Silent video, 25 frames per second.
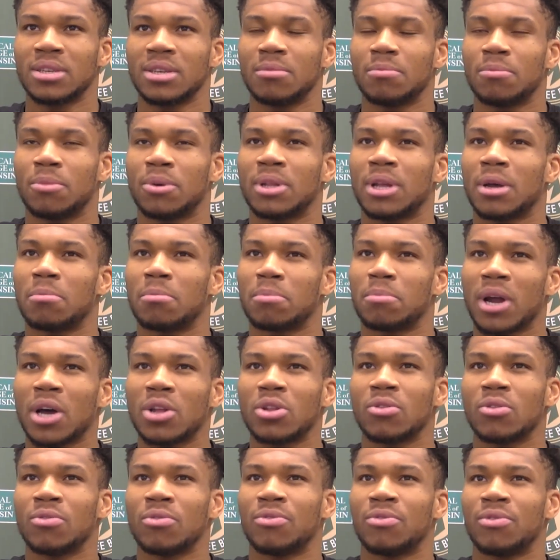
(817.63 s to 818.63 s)
but I'm
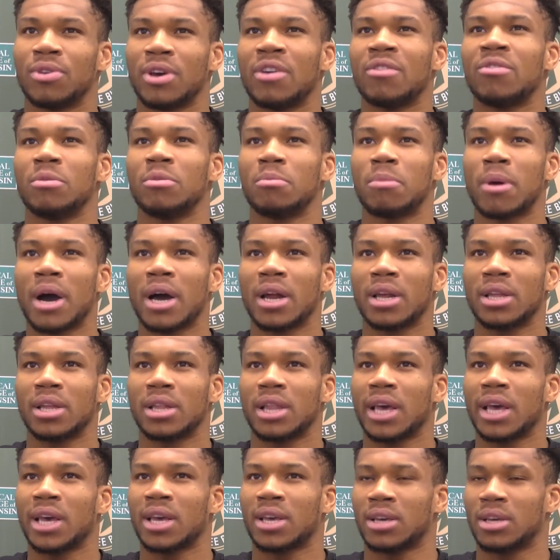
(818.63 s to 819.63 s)
proud of everybody,
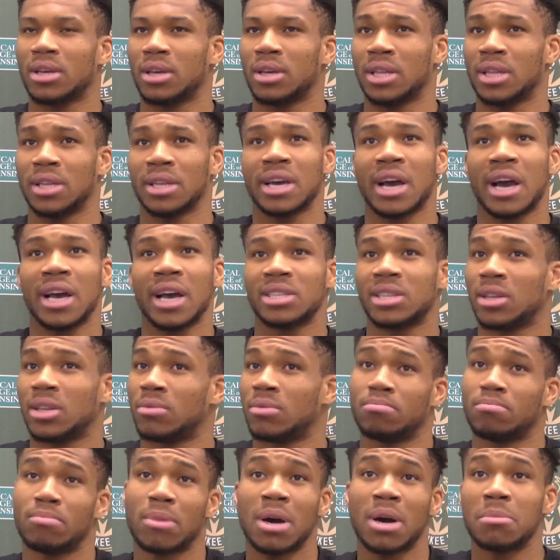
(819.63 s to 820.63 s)
like and guys
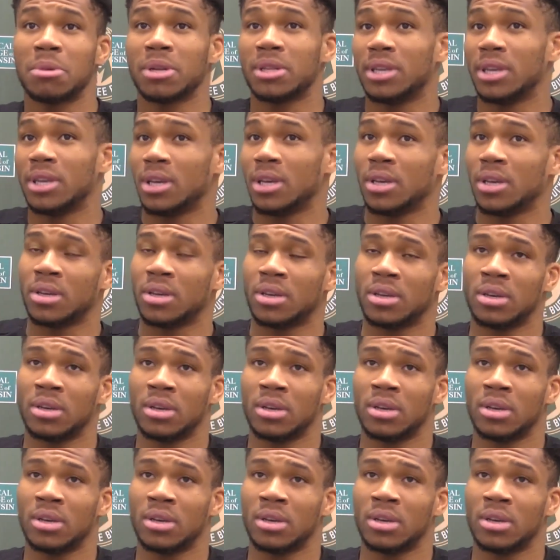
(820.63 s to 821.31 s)
that Mamadi,